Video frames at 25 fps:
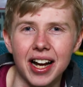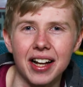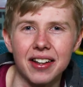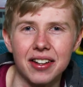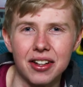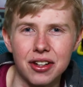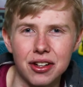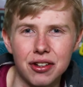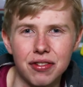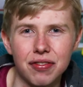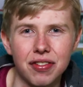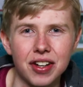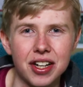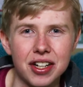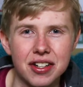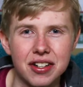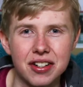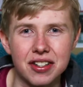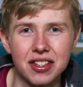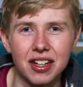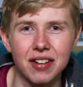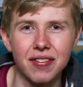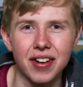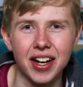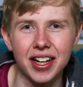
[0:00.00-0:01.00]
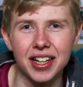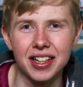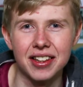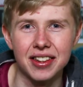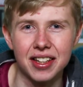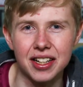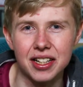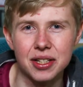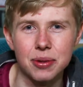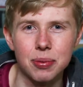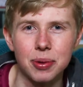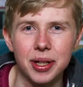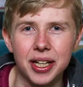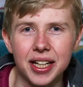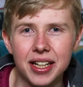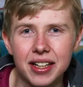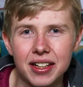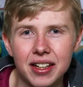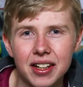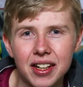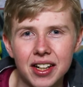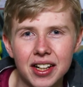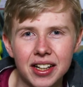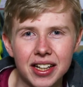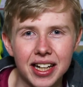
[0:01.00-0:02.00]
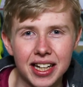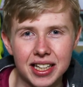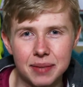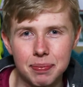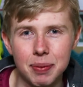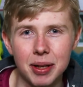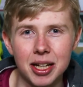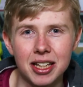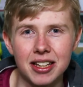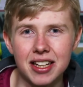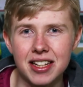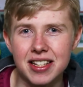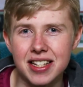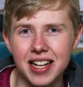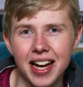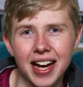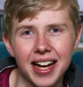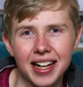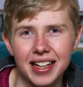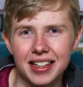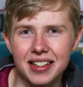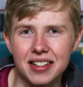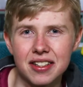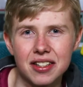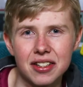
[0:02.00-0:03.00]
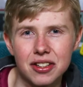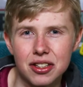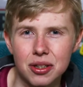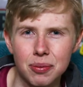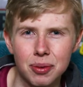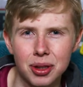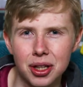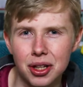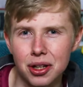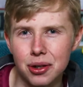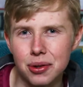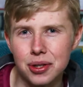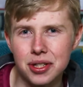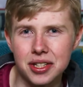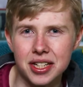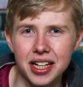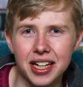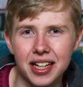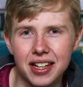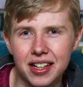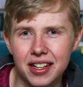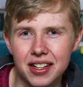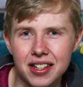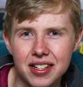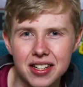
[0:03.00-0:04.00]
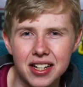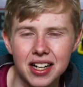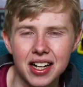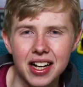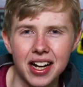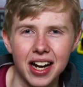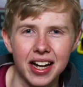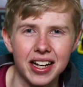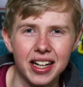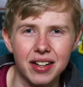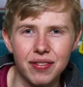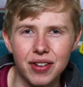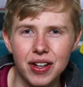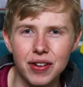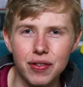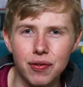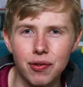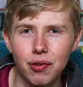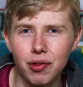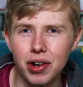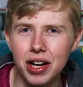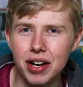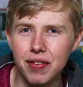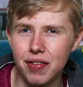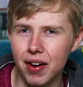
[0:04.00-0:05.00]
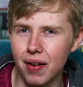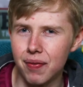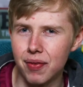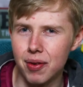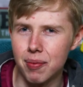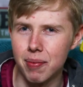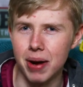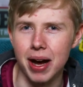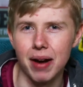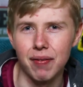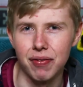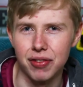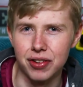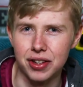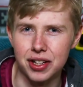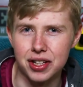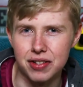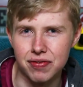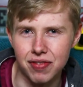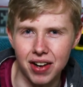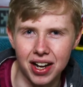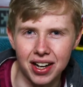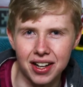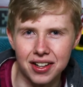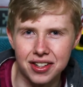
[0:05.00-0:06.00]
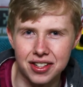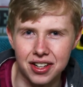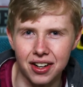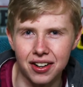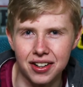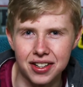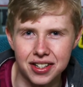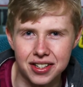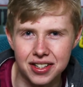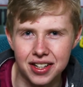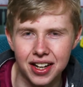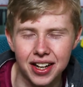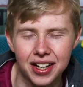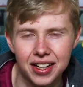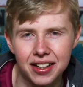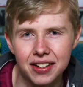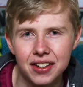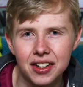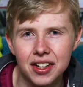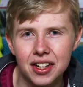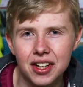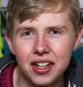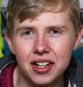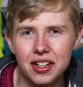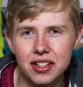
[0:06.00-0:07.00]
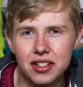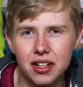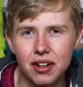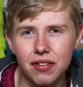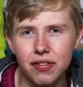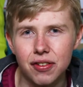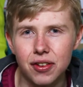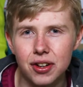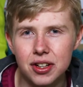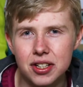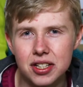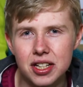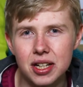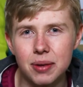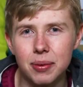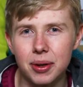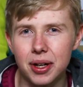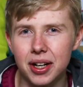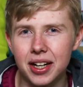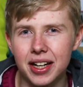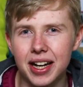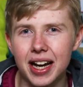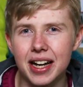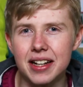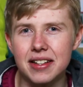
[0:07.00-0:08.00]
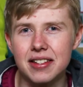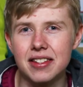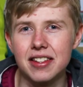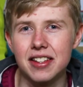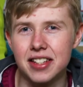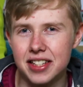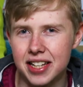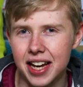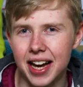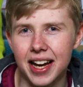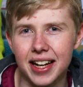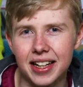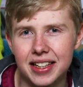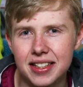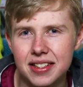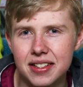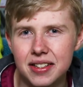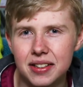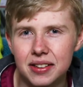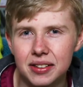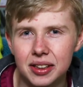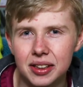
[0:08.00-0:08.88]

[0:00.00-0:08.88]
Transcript: at the new features they've added this week. That's been the text, some of the new stickers, and they've even revamped the map for this Valentine's Day. So firstly we're going to get into the text.